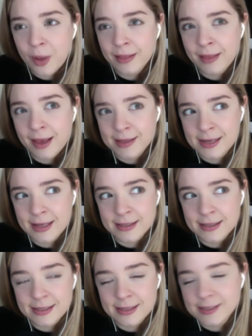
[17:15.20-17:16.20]

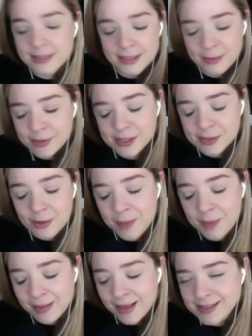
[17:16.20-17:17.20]
lessons, because this series is all
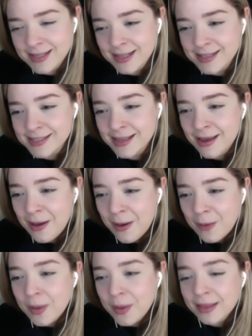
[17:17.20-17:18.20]
about lessons,
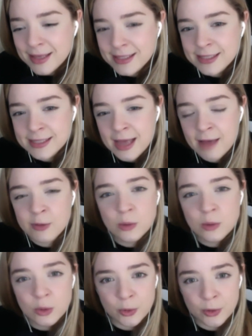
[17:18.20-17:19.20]
what lessons have
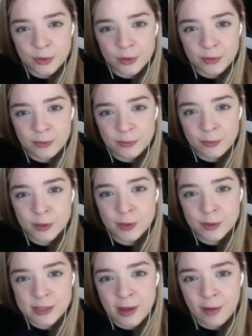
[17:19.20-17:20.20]
you learned for
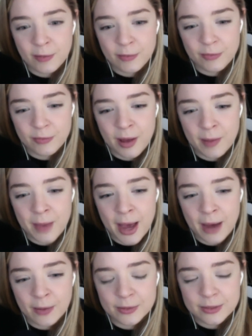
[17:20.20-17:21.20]
yourself
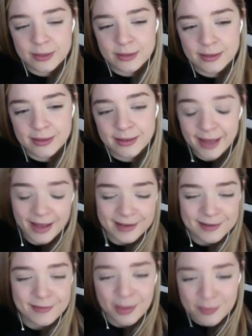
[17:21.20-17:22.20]
about, yeah,
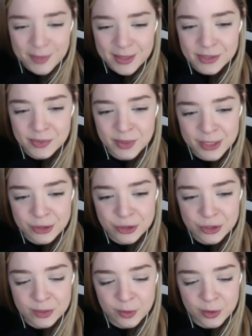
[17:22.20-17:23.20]
developing this
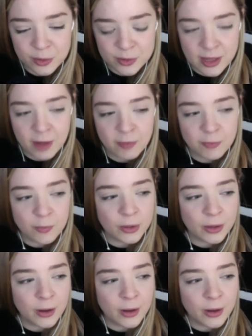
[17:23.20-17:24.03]
relationship with yourself or